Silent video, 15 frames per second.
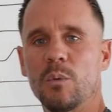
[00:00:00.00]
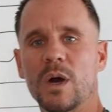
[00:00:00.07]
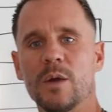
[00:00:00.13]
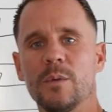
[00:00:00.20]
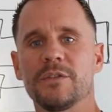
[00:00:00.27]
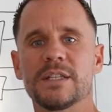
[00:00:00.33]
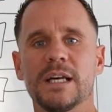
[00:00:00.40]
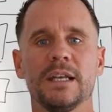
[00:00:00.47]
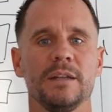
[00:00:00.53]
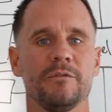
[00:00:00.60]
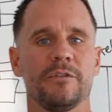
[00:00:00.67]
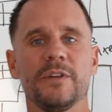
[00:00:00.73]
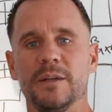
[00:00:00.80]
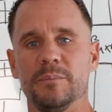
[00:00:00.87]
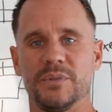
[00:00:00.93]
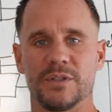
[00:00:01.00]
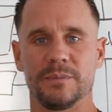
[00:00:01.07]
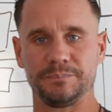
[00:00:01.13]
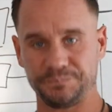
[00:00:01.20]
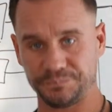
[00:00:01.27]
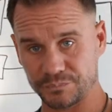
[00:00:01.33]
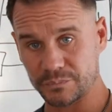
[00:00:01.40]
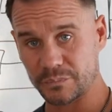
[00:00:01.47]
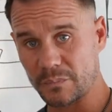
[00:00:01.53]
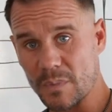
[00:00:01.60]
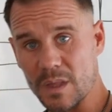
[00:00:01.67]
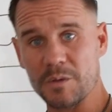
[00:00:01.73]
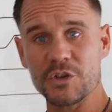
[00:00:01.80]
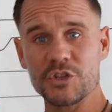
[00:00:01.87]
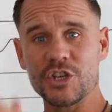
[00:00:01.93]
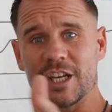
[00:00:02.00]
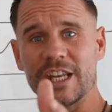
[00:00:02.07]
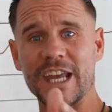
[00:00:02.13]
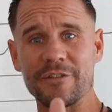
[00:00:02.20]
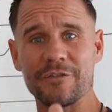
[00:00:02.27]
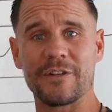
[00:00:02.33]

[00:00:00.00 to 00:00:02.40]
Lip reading: away with telling fibs because you're going to get